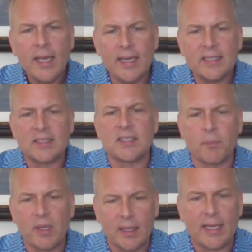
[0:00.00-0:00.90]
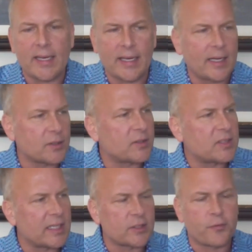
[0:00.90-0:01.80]
and it's simulating a
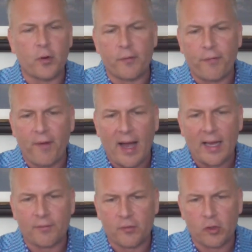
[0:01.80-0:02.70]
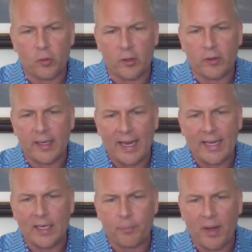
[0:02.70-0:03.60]
six foot five,
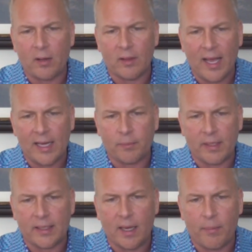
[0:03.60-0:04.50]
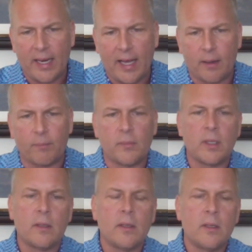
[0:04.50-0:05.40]
280 pound lineman coming at
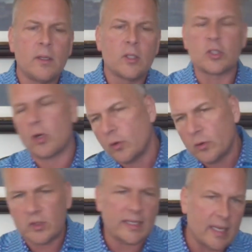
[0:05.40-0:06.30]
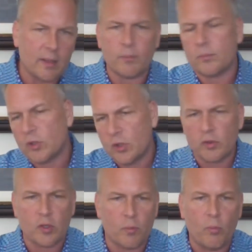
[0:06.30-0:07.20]
him. So to get him
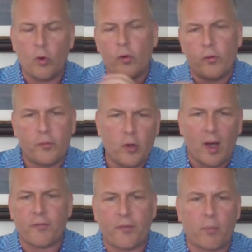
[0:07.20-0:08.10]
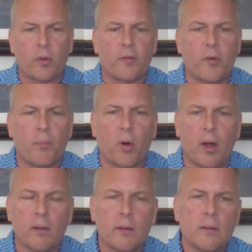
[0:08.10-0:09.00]
to, to move, not fumble the
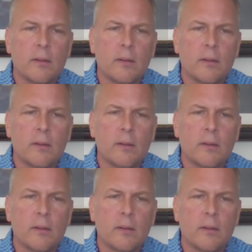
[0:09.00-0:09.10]
football.